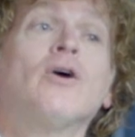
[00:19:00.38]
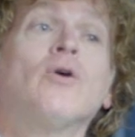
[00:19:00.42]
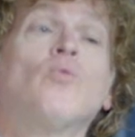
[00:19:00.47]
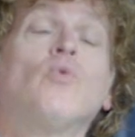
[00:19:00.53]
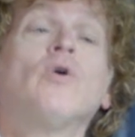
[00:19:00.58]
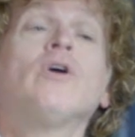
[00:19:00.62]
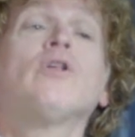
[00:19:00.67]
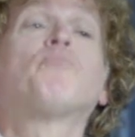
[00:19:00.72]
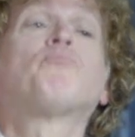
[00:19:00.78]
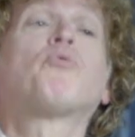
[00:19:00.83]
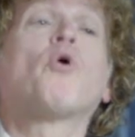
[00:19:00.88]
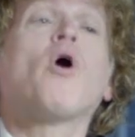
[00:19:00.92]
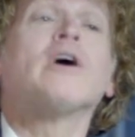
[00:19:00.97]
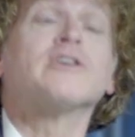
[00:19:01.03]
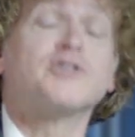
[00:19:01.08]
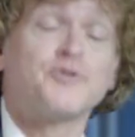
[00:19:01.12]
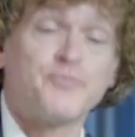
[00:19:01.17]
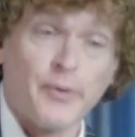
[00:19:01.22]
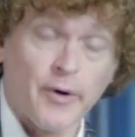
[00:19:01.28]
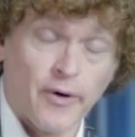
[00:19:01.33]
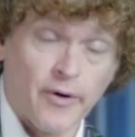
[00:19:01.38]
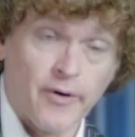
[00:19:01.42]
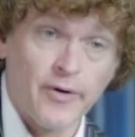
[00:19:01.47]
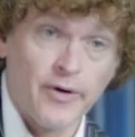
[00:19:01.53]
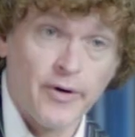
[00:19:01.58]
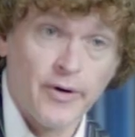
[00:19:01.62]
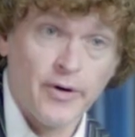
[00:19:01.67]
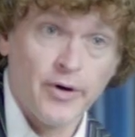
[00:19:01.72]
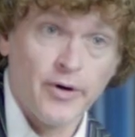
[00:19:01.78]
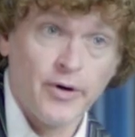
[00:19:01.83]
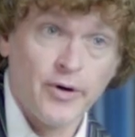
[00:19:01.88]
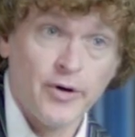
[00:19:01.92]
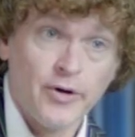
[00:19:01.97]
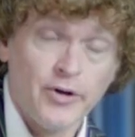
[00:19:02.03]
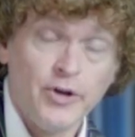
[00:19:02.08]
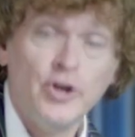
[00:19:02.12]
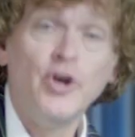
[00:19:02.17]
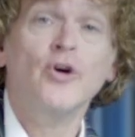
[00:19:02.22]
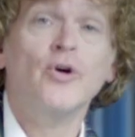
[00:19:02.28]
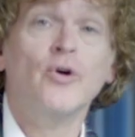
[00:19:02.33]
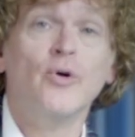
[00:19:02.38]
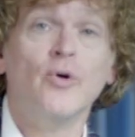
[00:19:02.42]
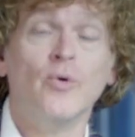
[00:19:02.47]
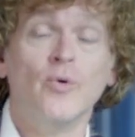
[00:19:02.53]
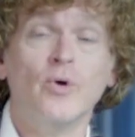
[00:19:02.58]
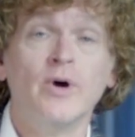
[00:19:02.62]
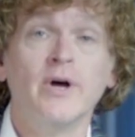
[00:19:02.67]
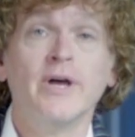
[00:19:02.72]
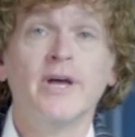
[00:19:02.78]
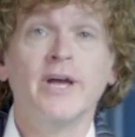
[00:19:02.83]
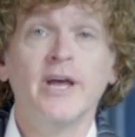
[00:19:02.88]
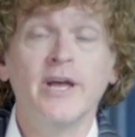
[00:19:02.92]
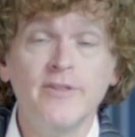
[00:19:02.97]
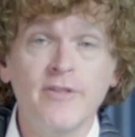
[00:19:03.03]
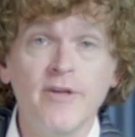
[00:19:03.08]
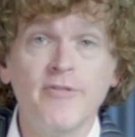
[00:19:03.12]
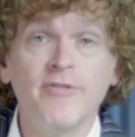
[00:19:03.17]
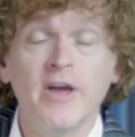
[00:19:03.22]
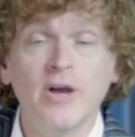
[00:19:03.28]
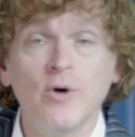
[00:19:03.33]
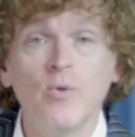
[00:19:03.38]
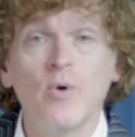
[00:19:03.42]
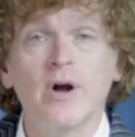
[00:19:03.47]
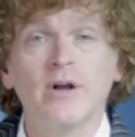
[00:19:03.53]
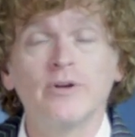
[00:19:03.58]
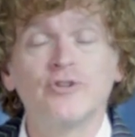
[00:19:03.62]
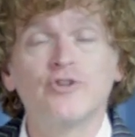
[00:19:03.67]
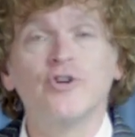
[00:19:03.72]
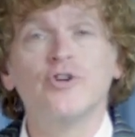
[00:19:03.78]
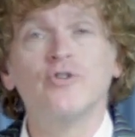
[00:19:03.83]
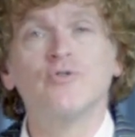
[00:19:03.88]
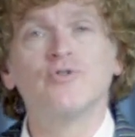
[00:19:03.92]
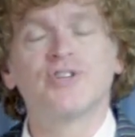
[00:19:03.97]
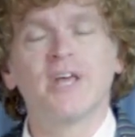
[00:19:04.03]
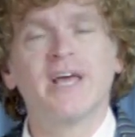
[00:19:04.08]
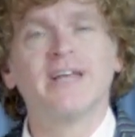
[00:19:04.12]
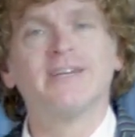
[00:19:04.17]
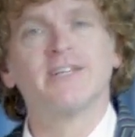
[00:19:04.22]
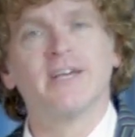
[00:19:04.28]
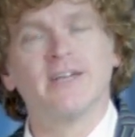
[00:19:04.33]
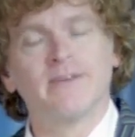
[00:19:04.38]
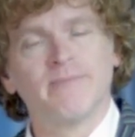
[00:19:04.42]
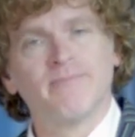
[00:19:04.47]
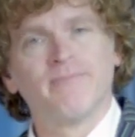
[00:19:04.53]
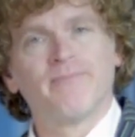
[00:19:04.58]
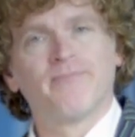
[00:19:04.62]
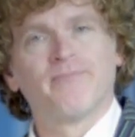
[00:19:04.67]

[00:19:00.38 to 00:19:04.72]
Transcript: will prosper you in the thing whereunto you sent it